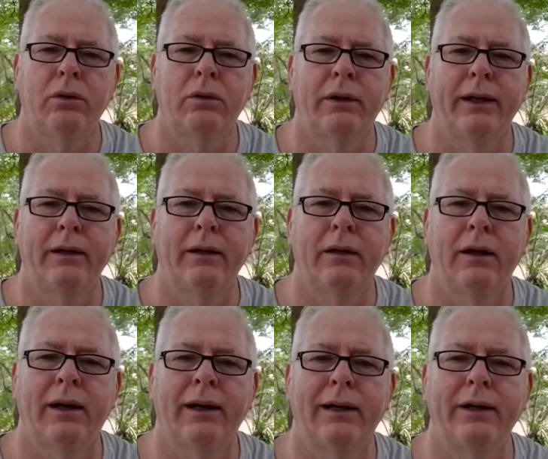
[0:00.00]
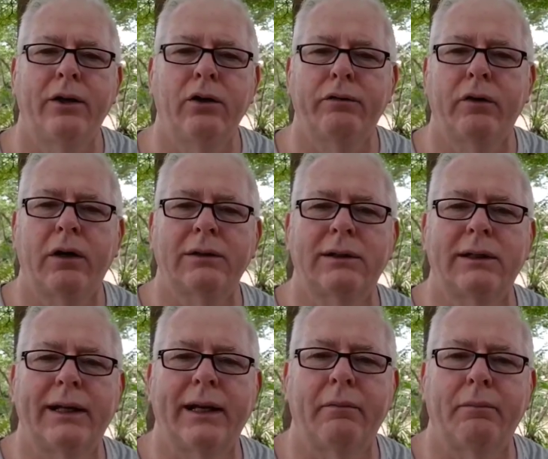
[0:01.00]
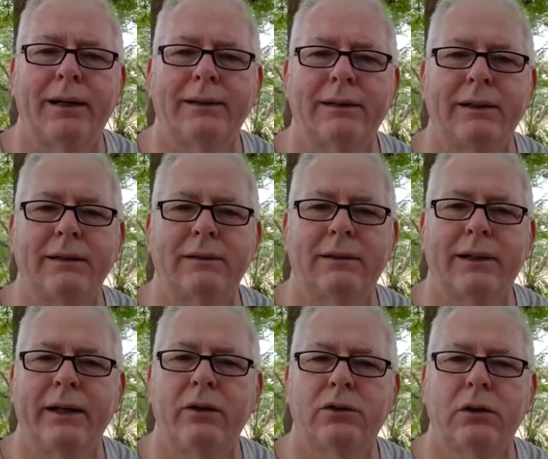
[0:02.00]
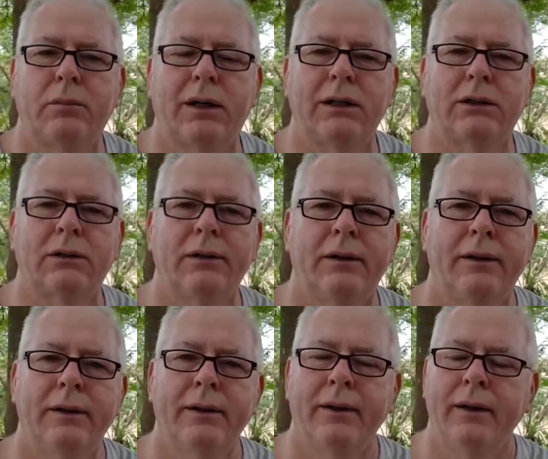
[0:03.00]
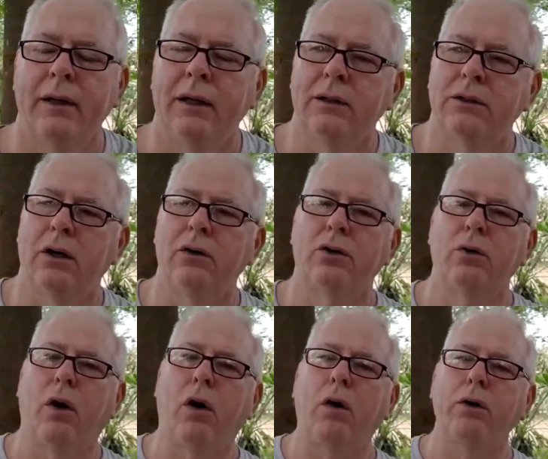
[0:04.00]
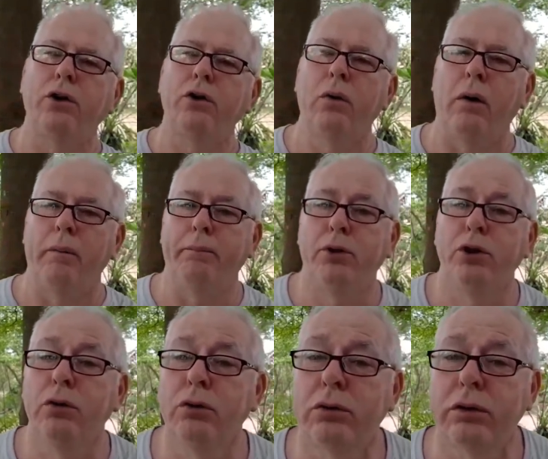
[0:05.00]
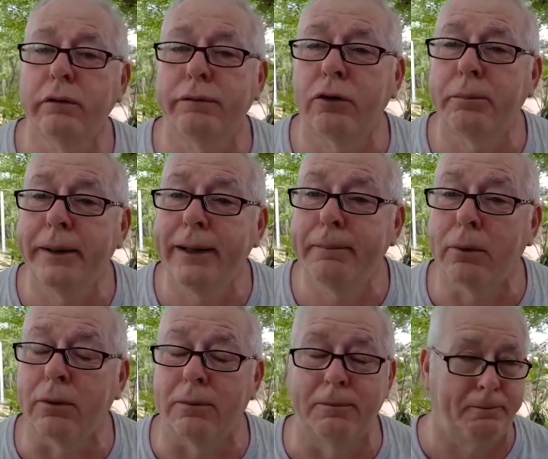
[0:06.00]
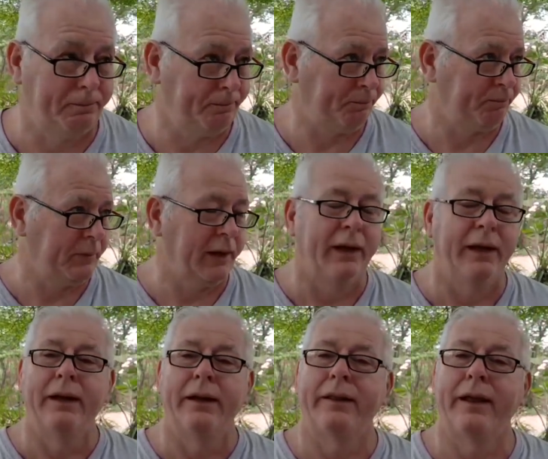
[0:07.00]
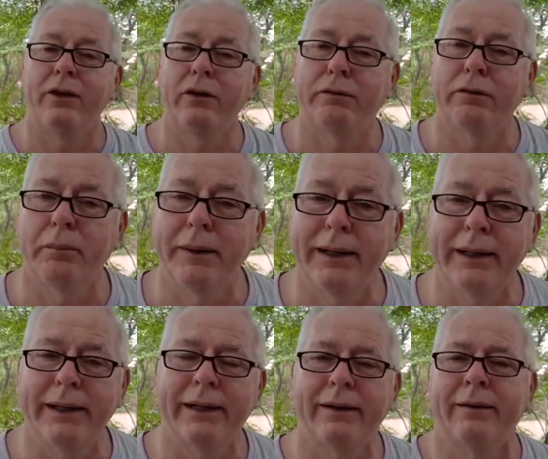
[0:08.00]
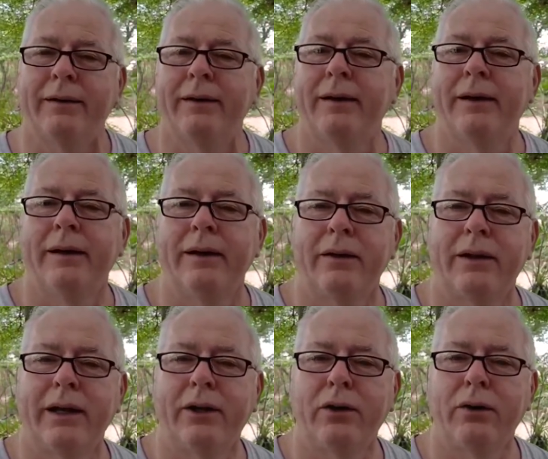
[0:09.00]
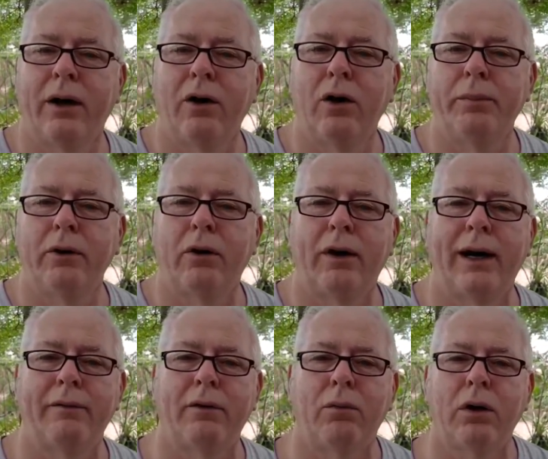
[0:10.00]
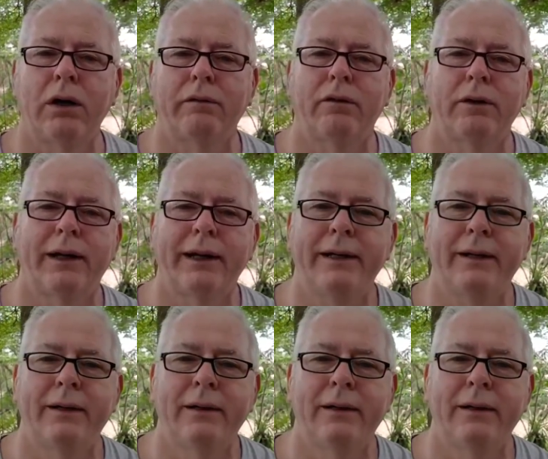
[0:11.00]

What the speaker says: I like your philosophy, Kev. Blessings. Thank you so much. So to all you beautiful people, thank you for being here. Thank you. I hope you all have a wonderful day.